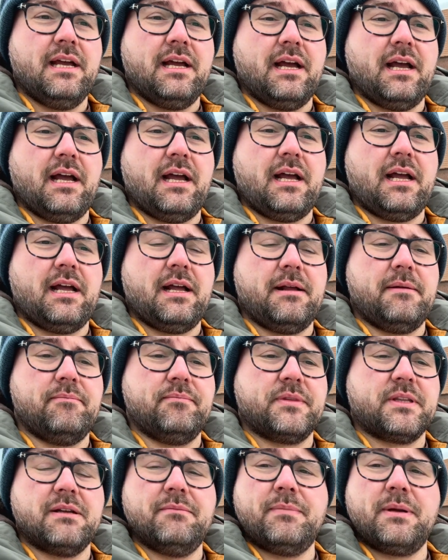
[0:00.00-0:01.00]

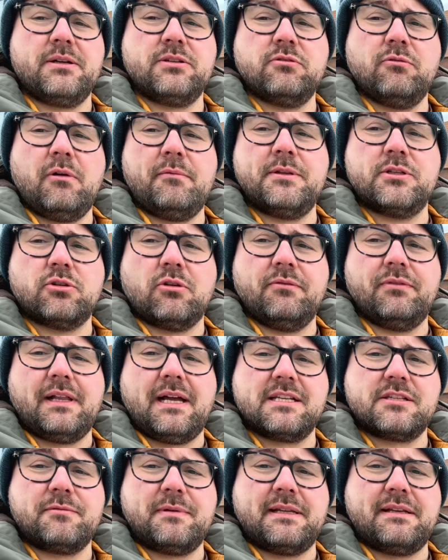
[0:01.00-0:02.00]
Compared to what we drove
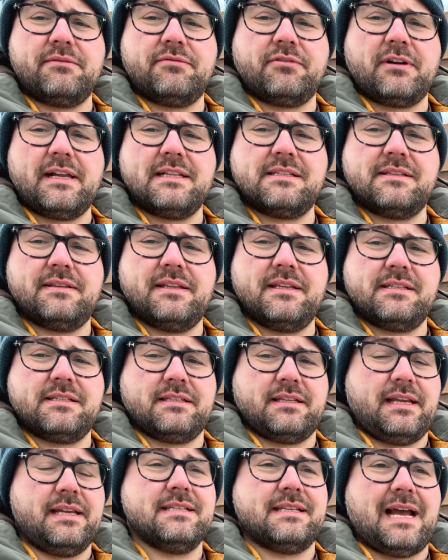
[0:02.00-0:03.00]
last week in France,
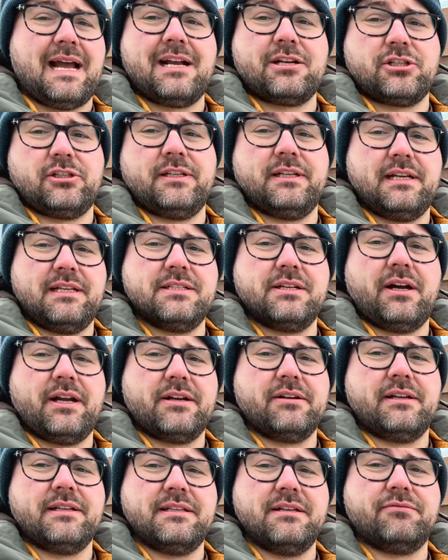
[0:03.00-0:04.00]
this is actually an
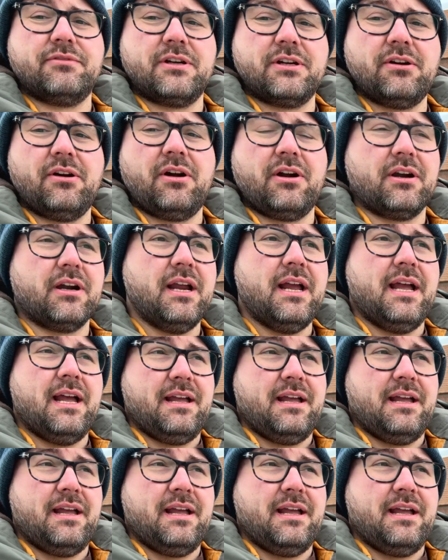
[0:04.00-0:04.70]
entirely different car.